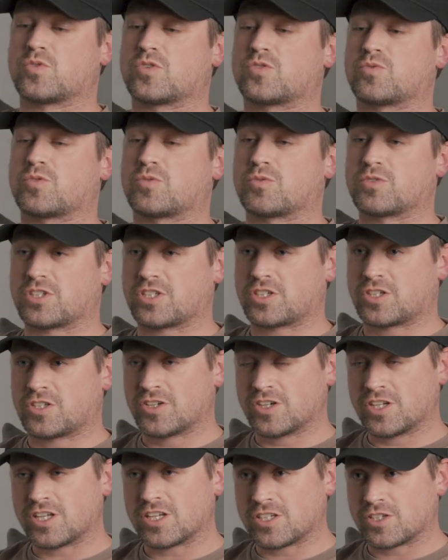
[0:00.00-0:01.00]
was we were really
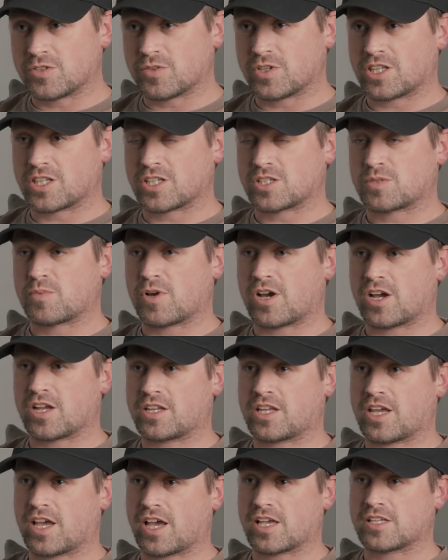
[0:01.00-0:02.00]
good at doing this
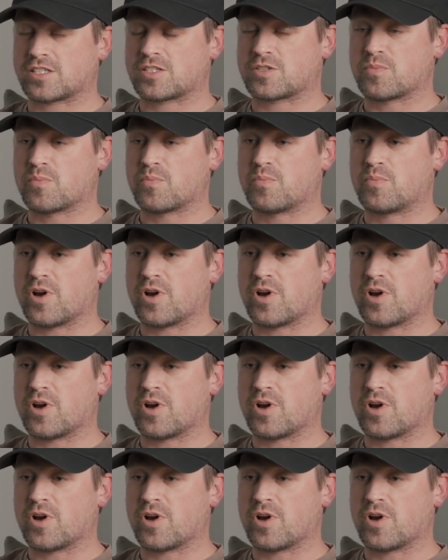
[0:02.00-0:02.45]
podcast,